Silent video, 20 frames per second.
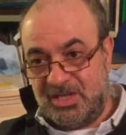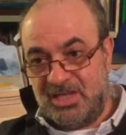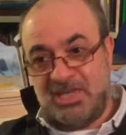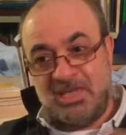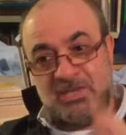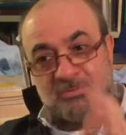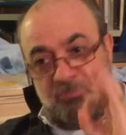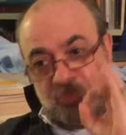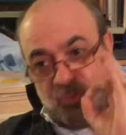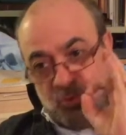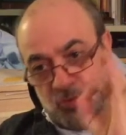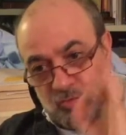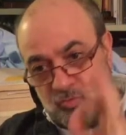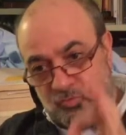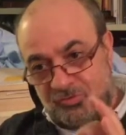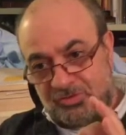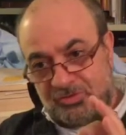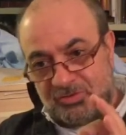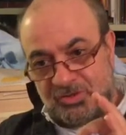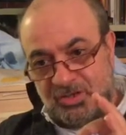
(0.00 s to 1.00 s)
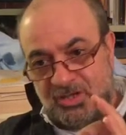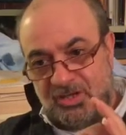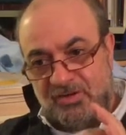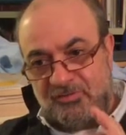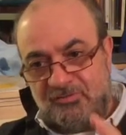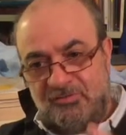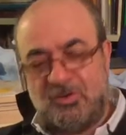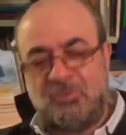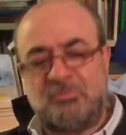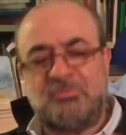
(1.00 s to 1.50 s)
He moved
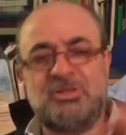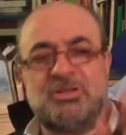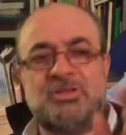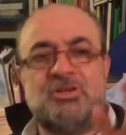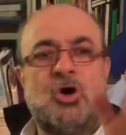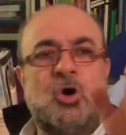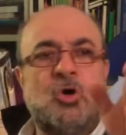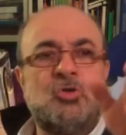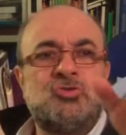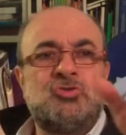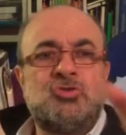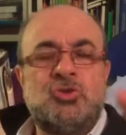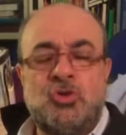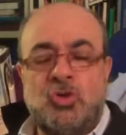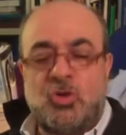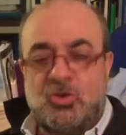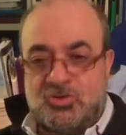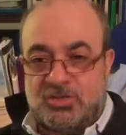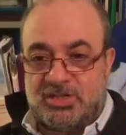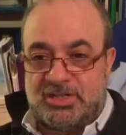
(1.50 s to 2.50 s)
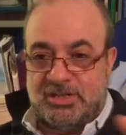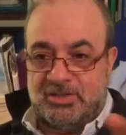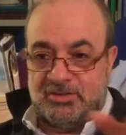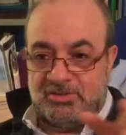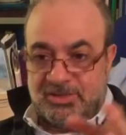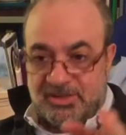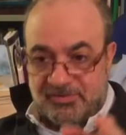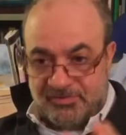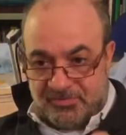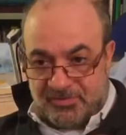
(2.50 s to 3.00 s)
from the ontological
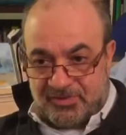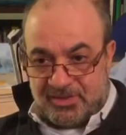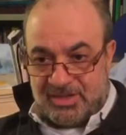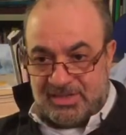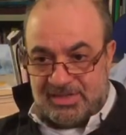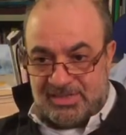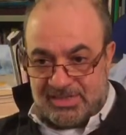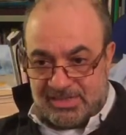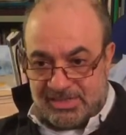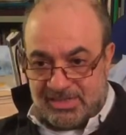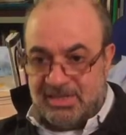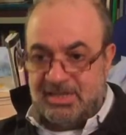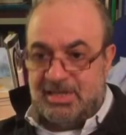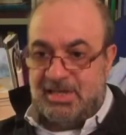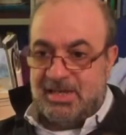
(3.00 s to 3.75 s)
difference